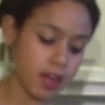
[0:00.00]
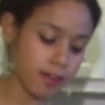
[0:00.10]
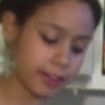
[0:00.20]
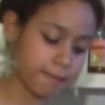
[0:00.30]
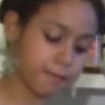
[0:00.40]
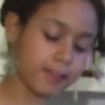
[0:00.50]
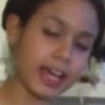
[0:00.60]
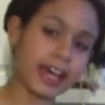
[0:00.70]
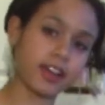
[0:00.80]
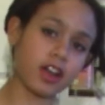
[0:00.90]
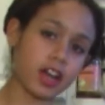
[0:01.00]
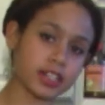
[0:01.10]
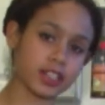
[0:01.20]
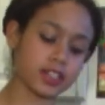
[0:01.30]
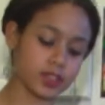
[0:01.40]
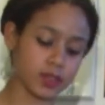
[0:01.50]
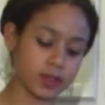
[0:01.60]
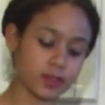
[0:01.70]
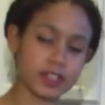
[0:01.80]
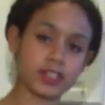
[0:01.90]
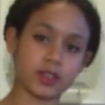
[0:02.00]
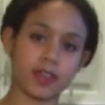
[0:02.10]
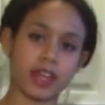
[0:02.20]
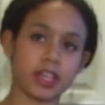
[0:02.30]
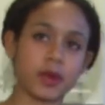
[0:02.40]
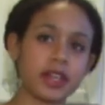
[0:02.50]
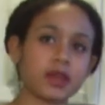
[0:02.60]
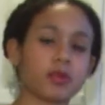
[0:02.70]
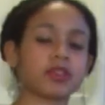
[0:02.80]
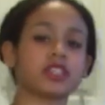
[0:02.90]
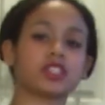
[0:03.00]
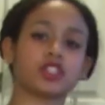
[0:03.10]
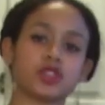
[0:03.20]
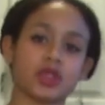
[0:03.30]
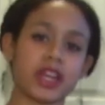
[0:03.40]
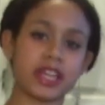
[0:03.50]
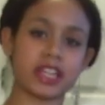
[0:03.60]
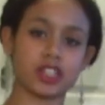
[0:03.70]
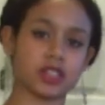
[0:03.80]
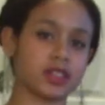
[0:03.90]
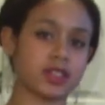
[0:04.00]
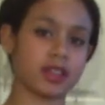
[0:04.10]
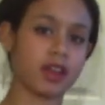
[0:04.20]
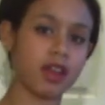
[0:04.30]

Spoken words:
like flat onto the surface so that you end up with these striations